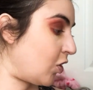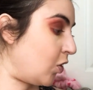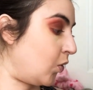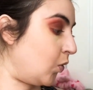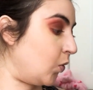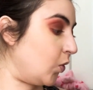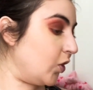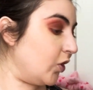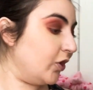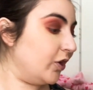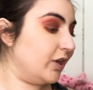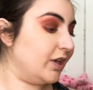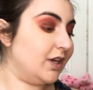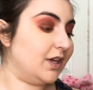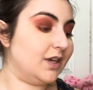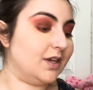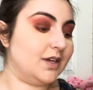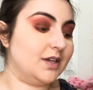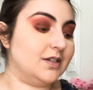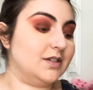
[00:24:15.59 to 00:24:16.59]
or
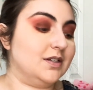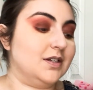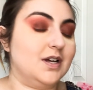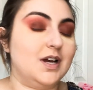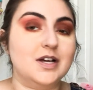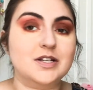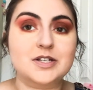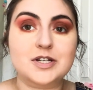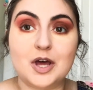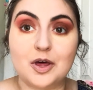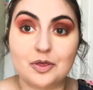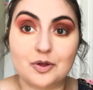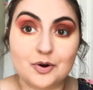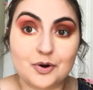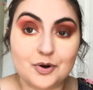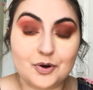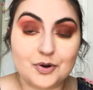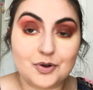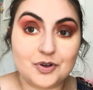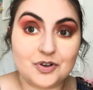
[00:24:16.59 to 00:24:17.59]

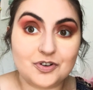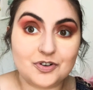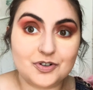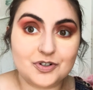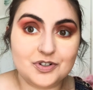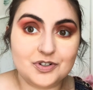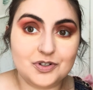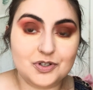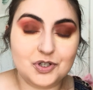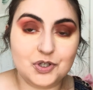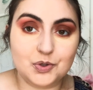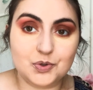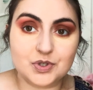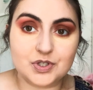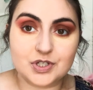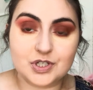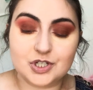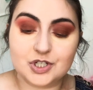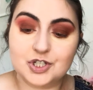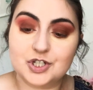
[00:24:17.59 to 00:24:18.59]
another good
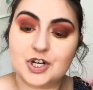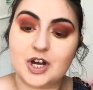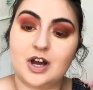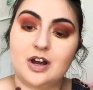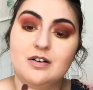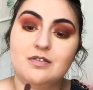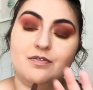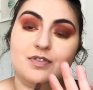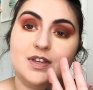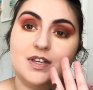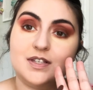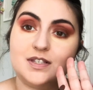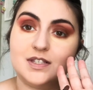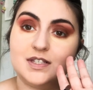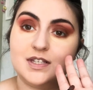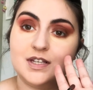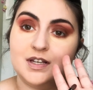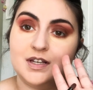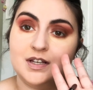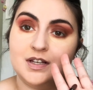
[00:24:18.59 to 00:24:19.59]
usage of
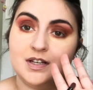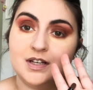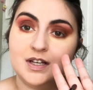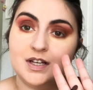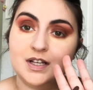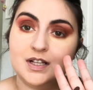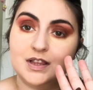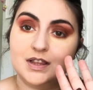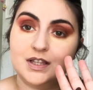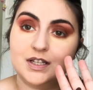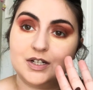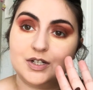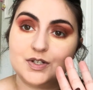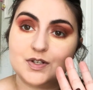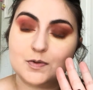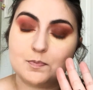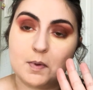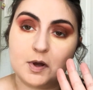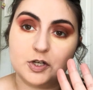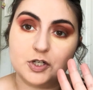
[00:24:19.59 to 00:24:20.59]
this little
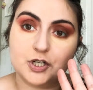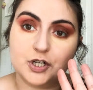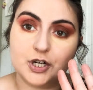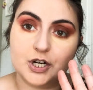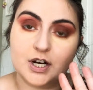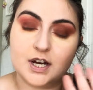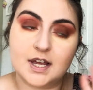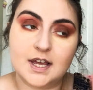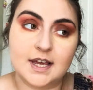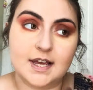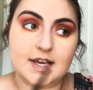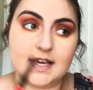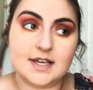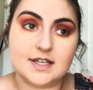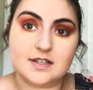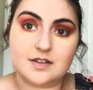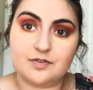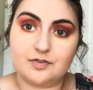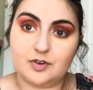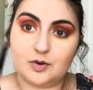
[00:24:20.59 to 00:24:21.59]
smudger
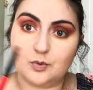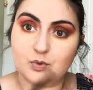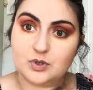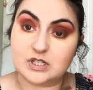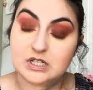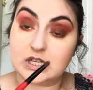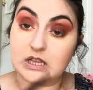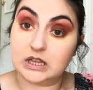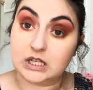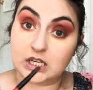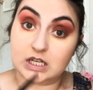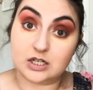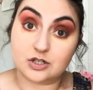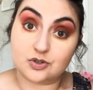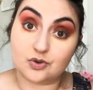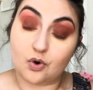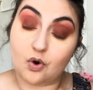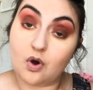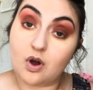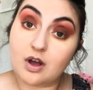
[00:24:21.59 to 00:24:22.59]
is if it was
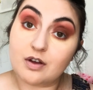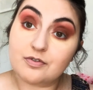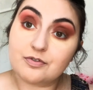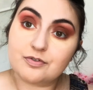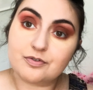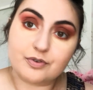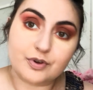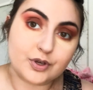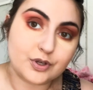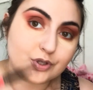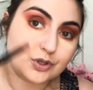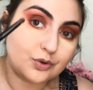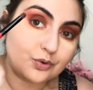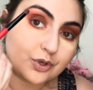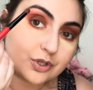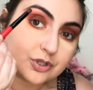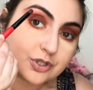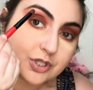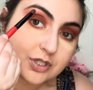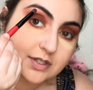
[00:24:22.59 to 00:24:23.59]
cleaned off, you
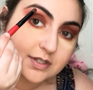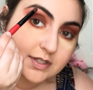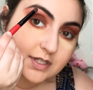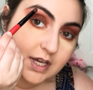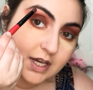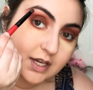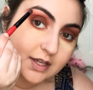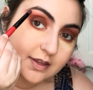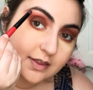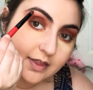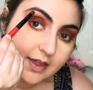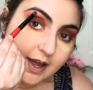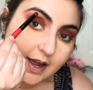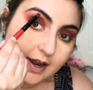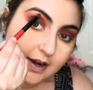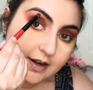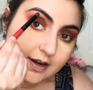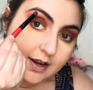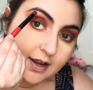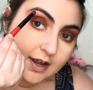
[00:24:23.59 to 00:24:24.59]
could just take
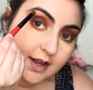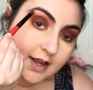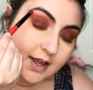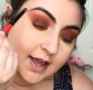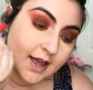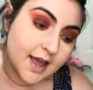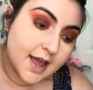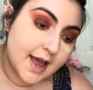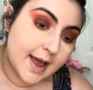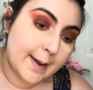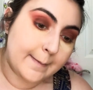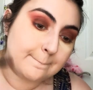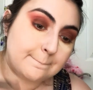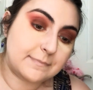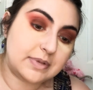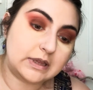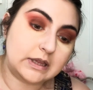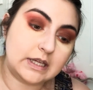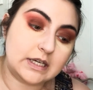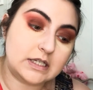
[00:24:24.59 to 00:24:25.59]
that and
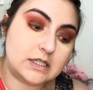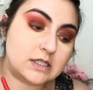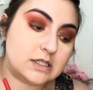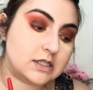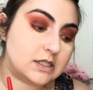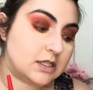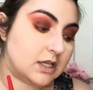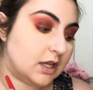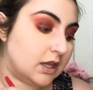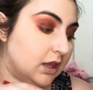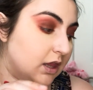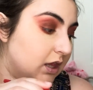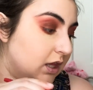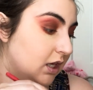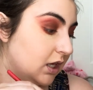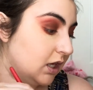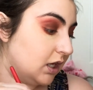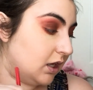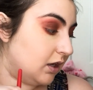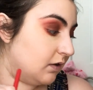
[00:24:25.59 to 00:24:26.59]
place
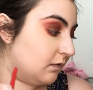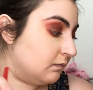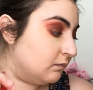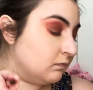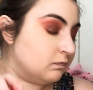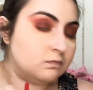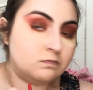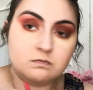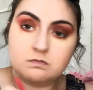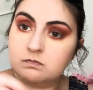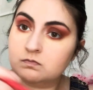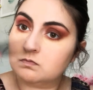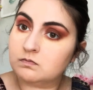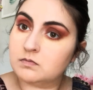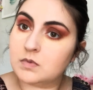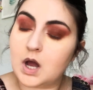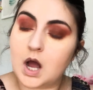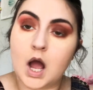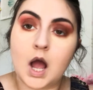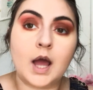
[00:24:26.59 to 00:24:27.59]
the
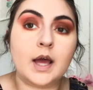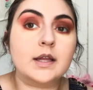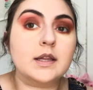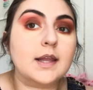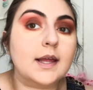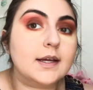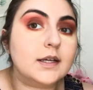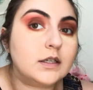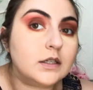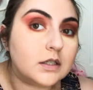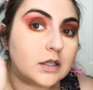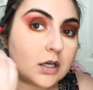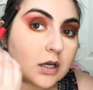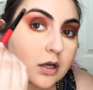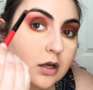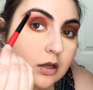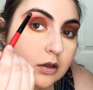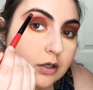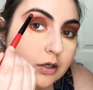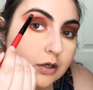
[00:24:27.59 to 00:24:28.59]
highlight
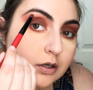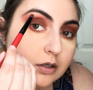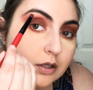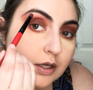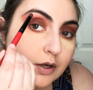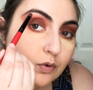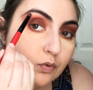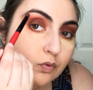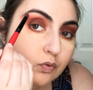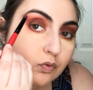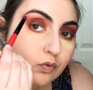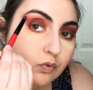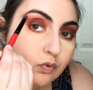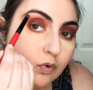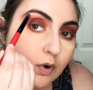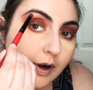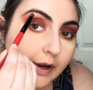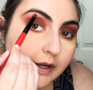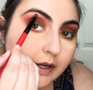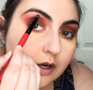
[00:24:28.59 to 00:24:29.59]
color like
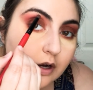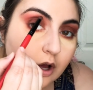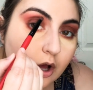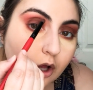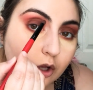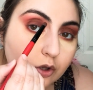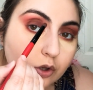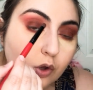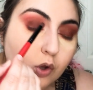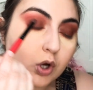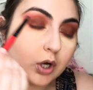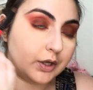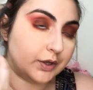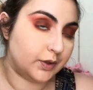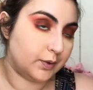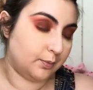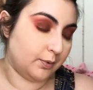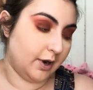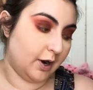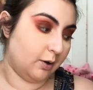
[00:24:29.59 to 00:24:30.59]
right along
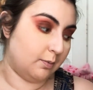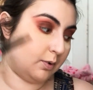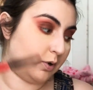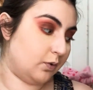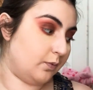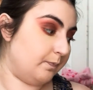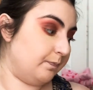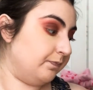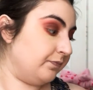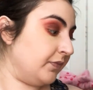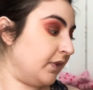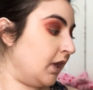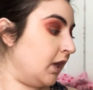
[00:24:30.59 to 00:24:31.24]
the brow bone.